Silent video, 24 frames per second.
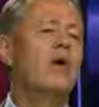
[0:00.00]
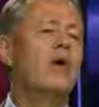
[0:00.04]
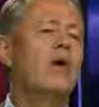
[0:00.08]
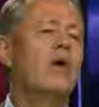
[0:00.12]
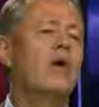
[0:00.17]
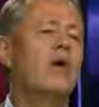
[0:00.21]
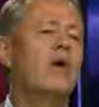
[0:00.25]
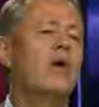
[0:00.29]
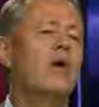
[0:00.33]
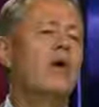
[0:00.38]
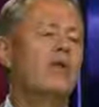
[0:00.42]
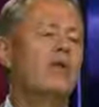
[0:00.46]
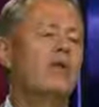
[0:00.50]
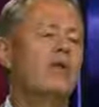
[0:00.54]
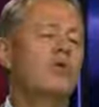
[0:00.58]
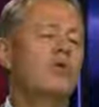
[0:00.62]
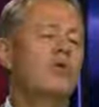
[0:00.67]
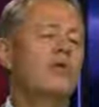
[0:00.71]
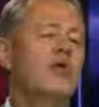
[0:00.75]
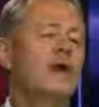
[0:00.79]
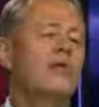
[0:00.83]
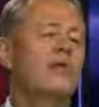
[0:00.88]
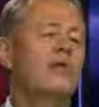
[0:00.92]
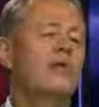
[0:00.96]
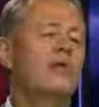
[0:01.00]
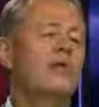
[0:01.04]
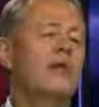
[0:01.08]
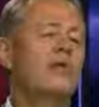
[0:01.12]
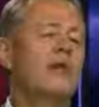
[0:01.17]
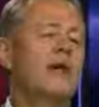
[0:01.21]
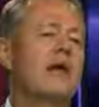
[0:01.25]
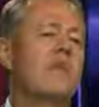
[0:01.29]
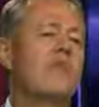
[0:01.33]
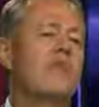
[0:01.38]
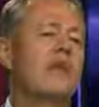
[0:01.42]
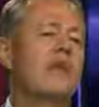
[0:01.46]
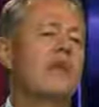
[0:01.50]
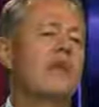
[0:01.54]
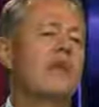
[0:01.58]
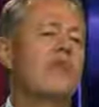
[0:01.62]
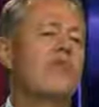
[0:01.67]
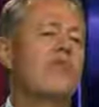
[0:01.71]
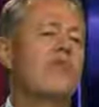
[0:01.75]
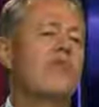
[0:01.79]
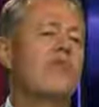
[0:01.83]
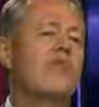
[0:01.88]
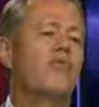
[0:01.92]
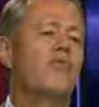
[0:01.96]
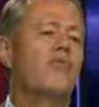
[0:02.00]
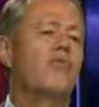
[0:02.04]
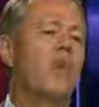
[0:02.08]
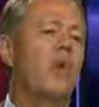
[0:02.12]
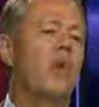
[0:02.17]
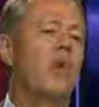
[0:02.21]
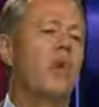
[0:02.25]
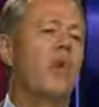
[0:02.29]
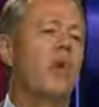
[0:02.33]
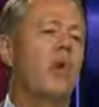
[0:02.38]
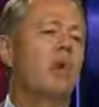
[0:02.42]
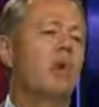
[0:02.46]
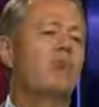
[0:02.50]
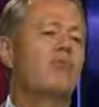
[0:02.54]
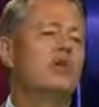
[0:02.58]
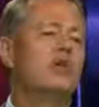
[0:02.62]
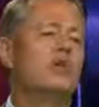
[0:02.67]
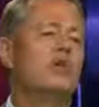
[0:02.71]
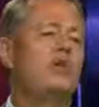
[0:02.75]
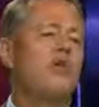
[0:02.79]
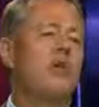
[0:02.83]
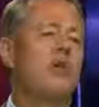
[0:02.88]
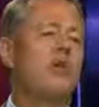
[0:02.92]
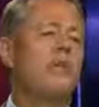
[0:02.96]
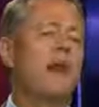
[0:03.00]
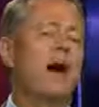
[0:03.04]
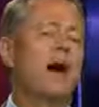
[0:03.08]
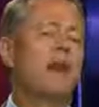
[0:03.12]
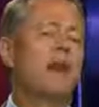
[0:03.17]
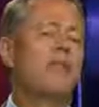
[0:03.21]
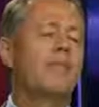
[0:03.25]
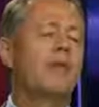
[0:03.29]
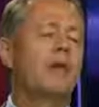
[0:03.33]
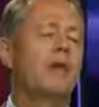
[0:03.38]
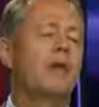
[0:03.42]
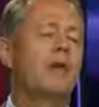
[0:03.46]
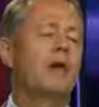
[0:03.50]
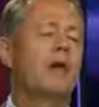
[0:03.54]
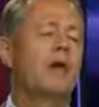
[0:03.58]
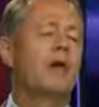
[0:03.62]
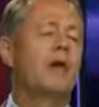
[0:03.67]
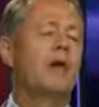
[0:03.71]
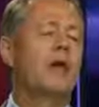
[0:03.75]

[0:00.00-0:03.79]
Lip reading: Will just gave us an example of what one shipper did about it, but